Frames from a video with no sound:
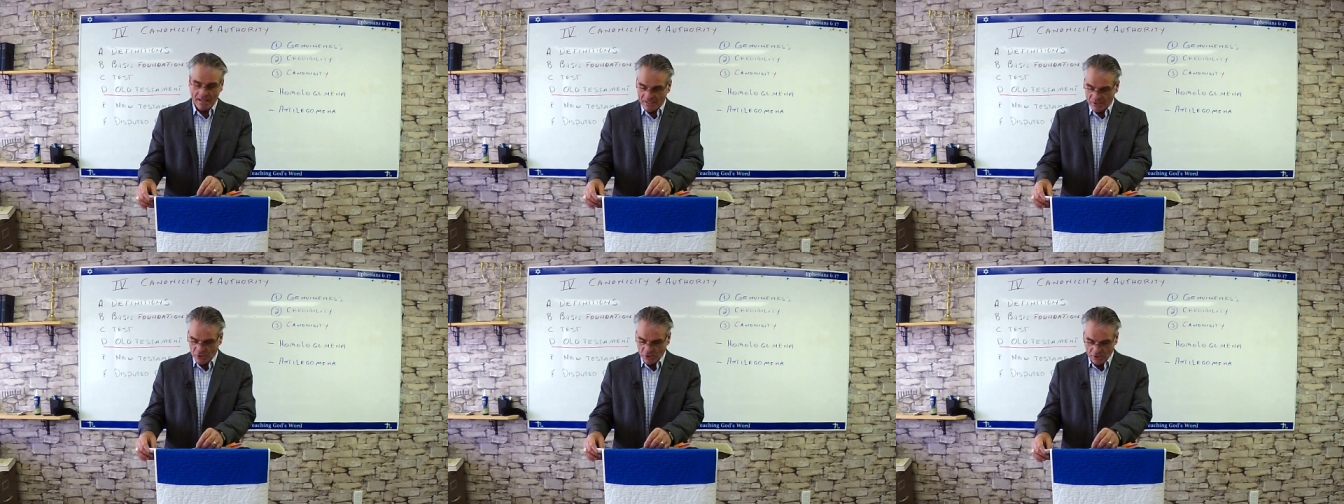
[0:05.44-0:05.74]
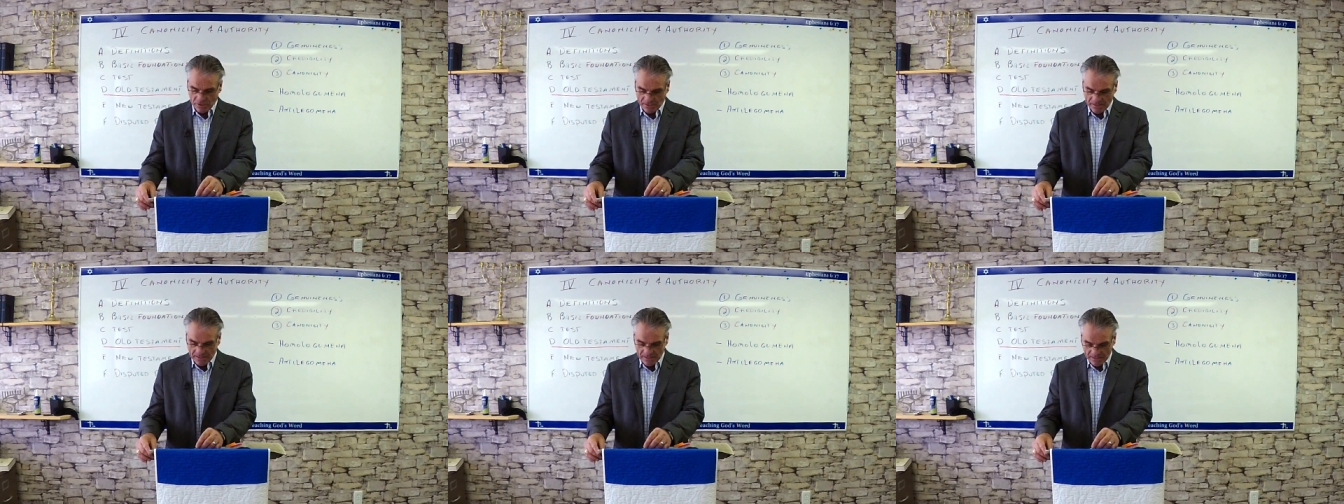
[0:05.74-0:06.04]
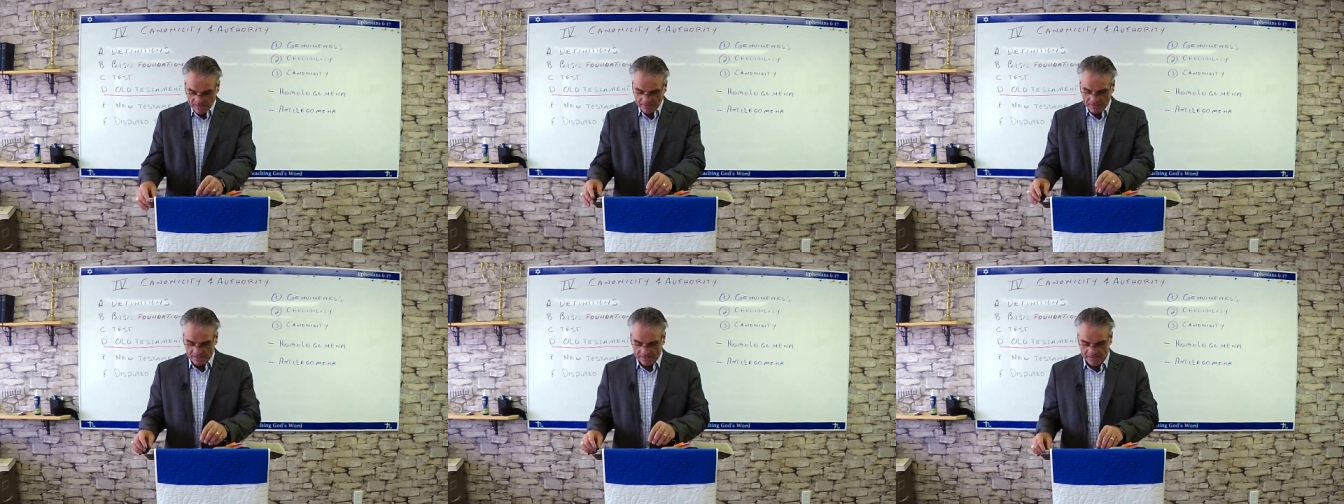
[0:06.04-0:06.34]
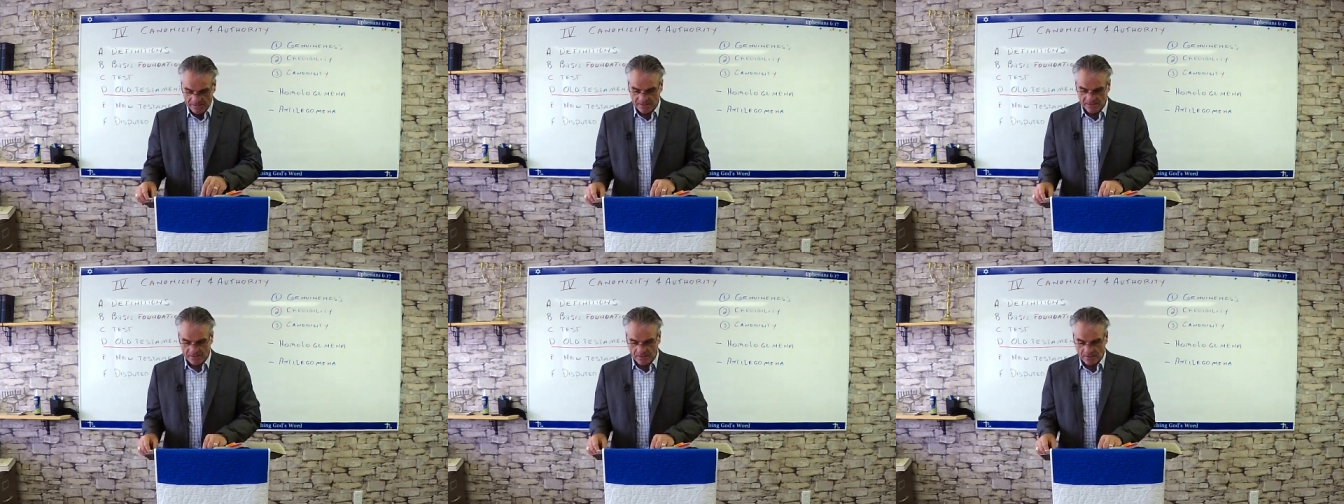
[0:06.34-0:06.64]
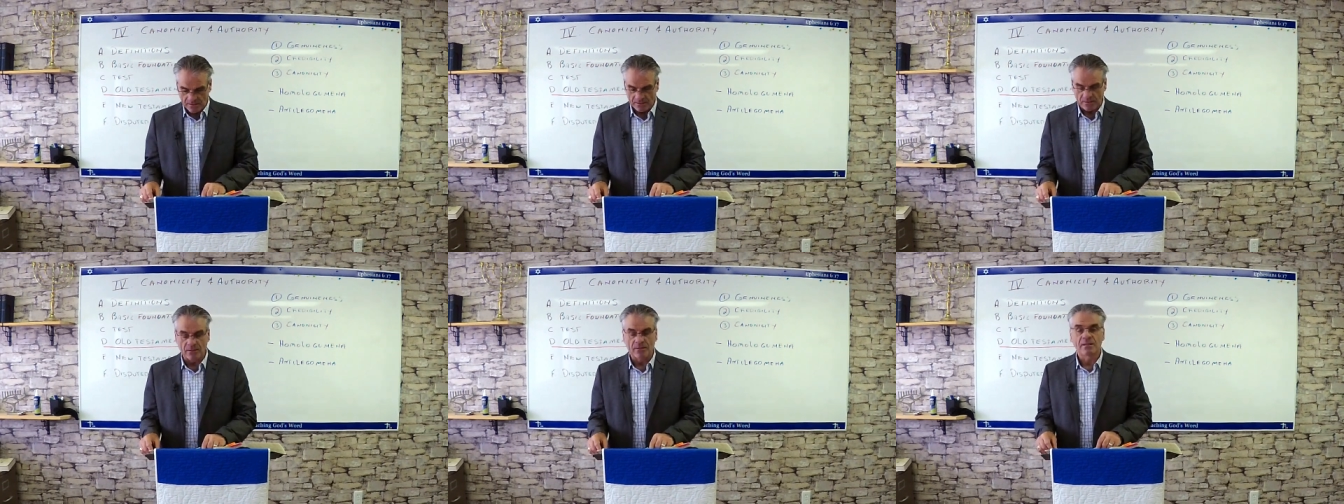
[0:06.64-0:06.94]
actually. This is
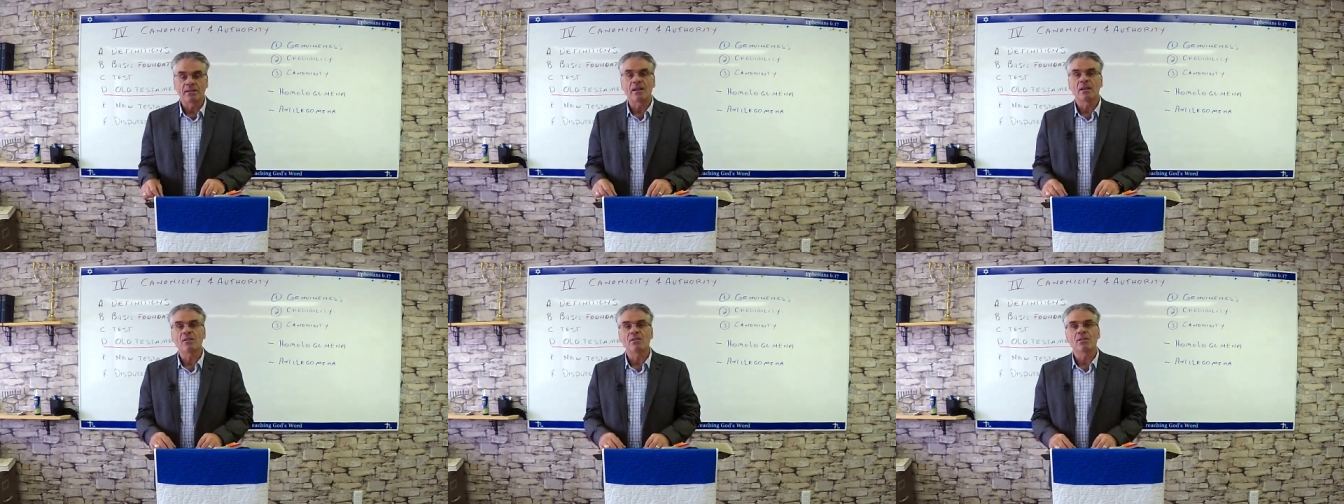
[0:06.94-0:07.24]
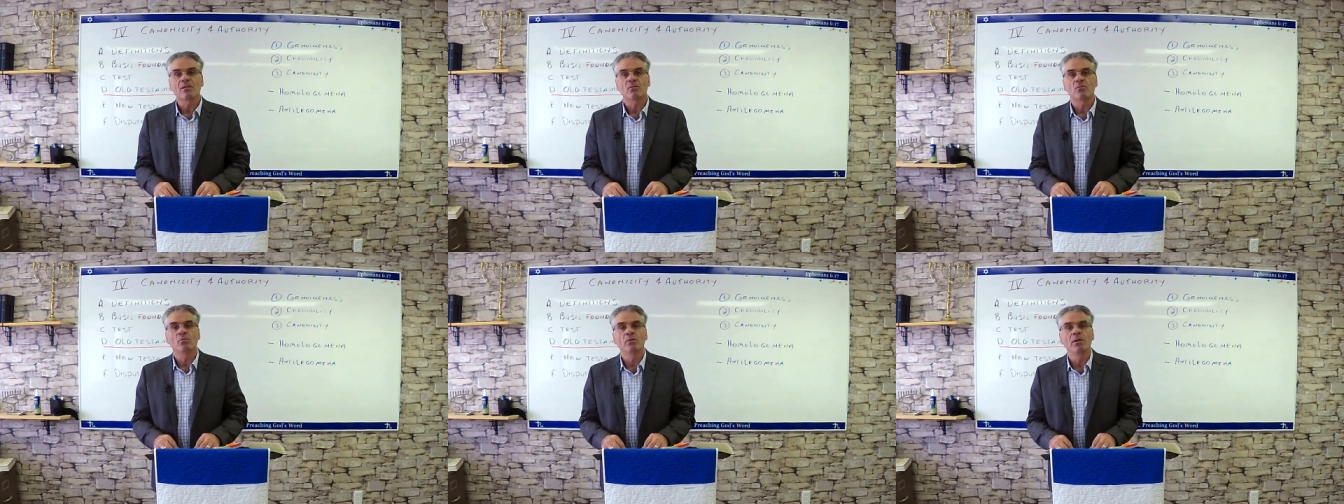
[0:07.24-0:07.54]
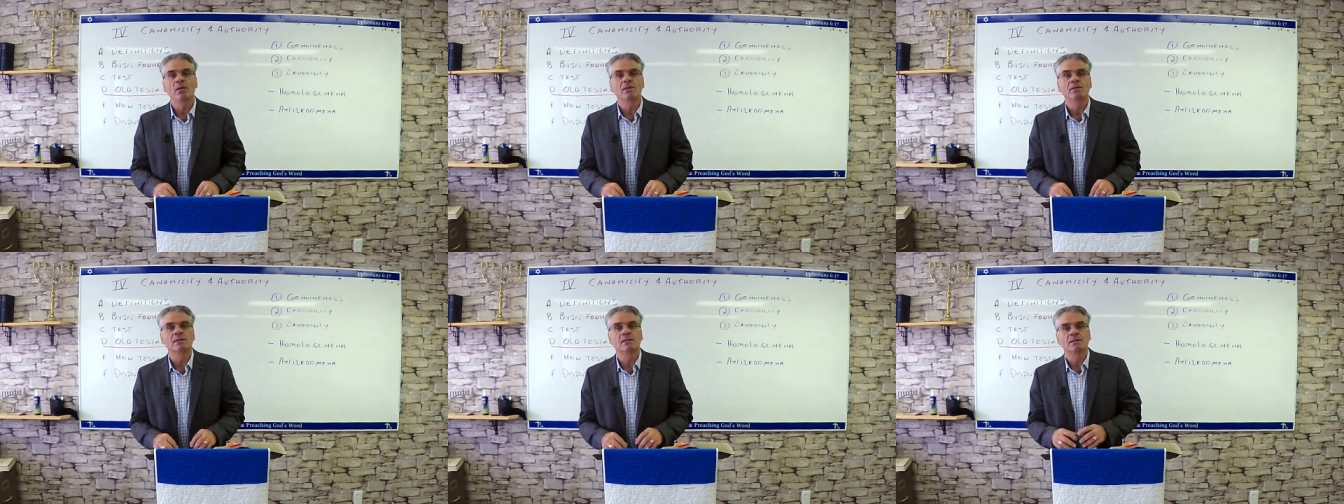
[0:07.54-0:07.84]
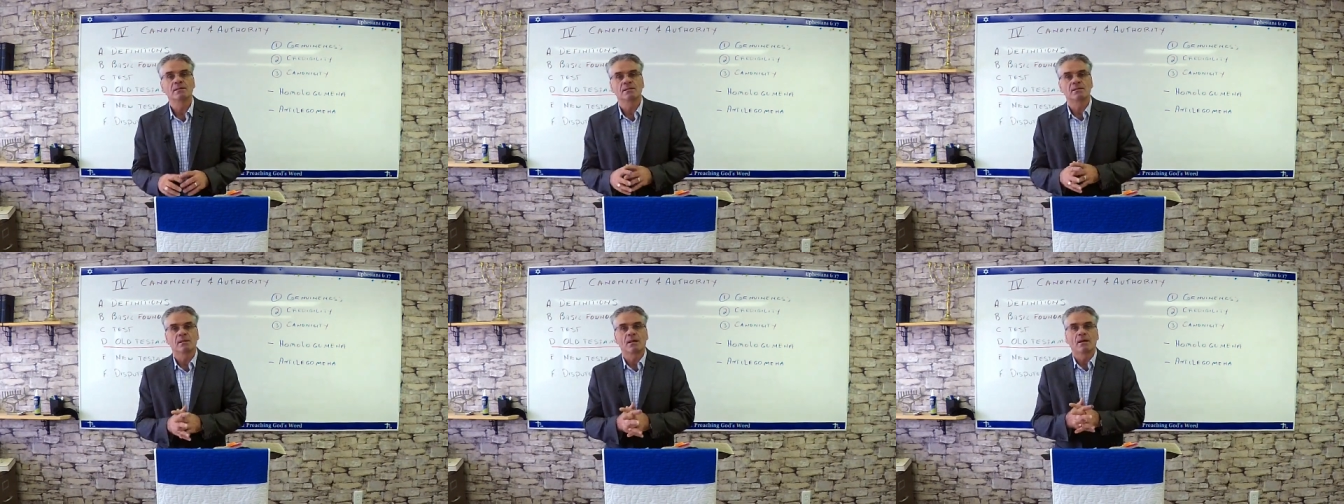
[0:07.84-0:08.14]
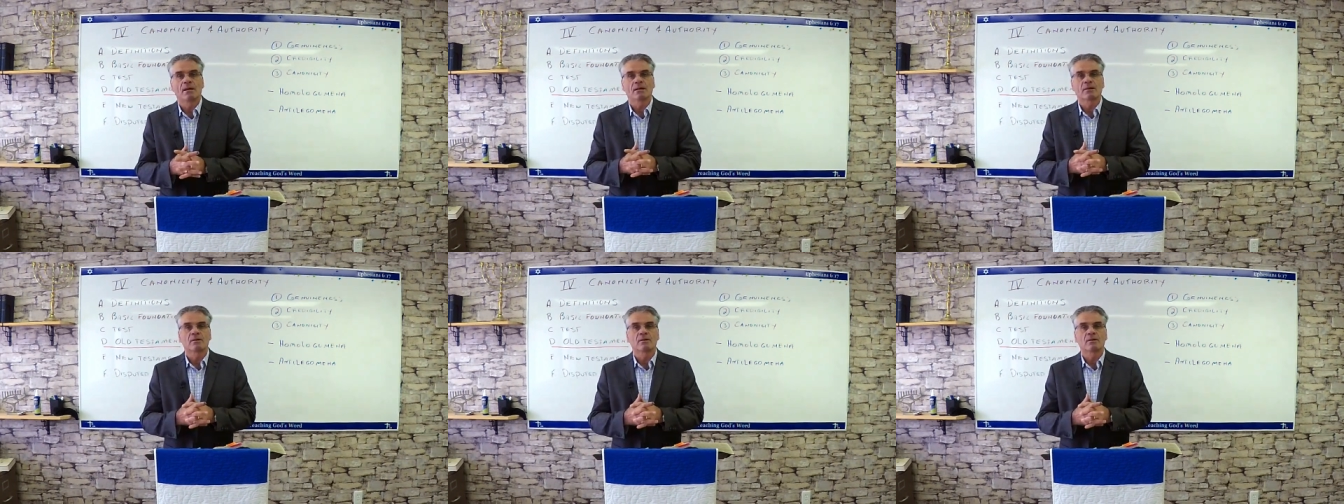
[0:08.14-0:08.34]
uh, the 10th week uh,